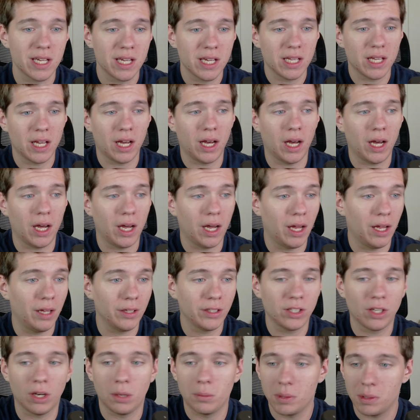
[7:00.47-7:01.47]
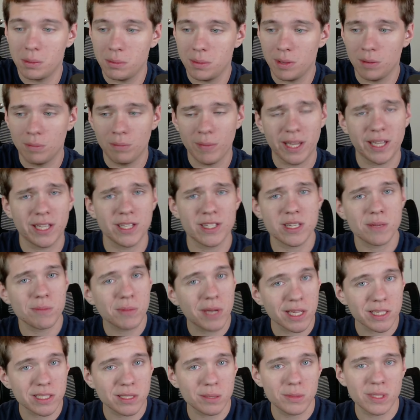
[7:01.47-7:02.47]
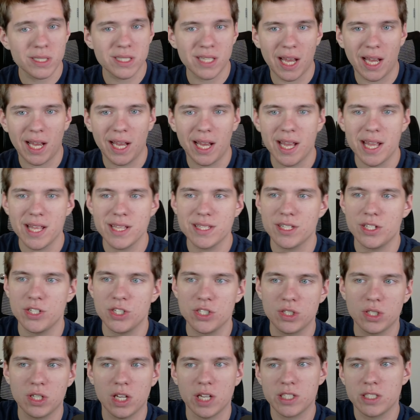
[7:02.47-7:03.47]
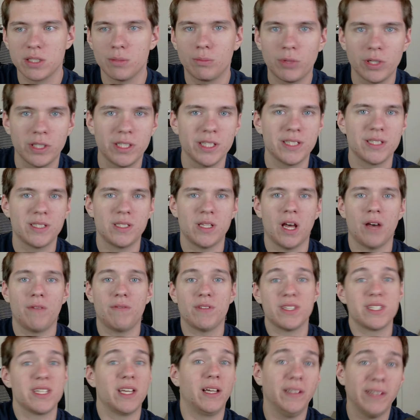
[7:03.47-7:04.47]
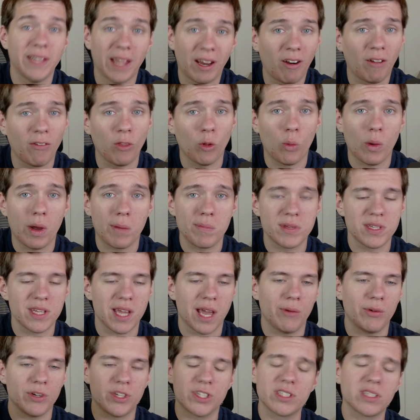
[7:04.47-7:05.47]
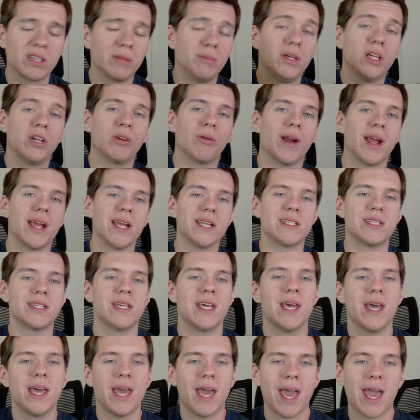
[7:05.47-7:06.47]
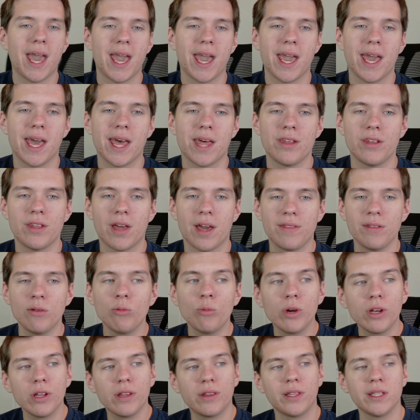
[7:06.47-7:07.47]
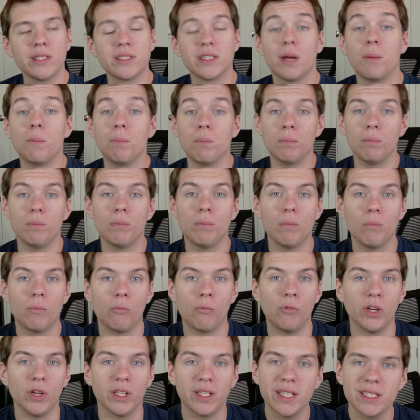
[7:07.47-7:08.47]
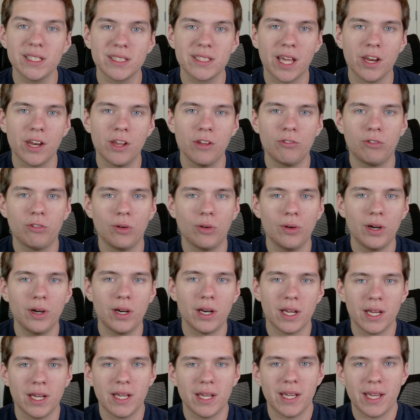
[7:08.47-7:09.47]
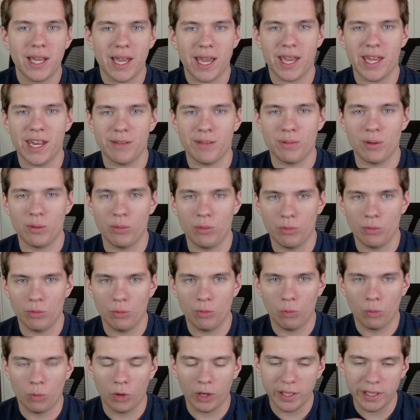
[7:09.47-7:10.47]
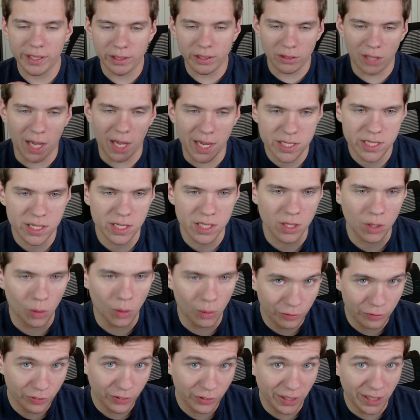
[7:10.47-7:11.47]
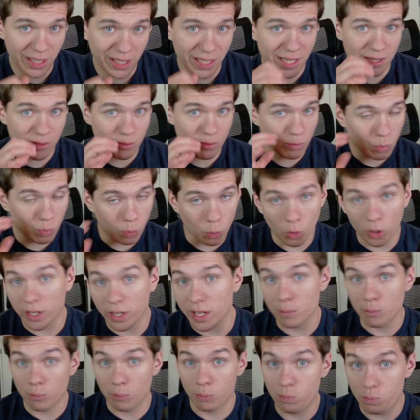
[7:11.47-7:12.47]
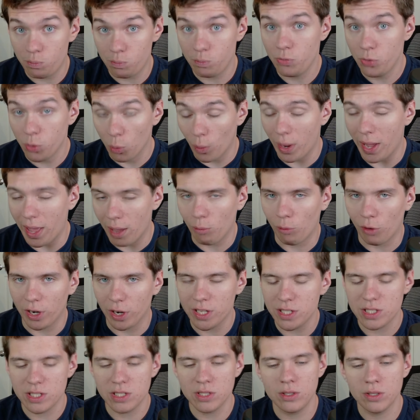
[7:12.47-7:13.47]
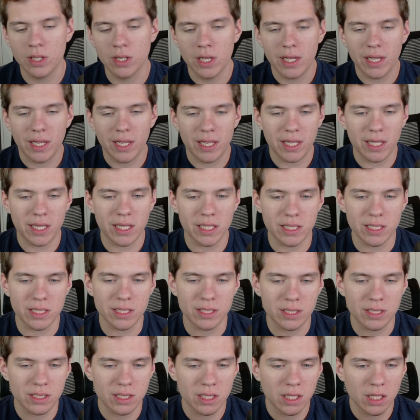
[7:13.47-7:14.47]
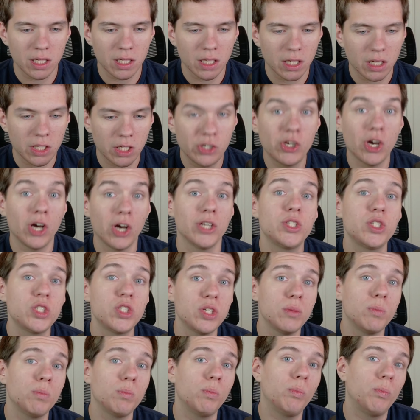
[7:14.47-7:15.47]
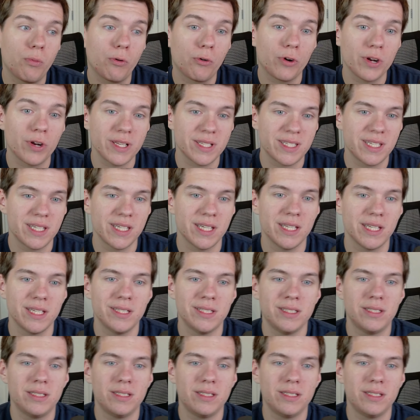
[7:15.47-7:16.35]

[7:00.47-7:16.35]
I'm going to be making some custom designs and just custom printed stuff and selling that on the website, which is going to be great. And I think one of the things that I'm really excited for, and I've been working a lot to hopefully get working the way I want it to, is custom printed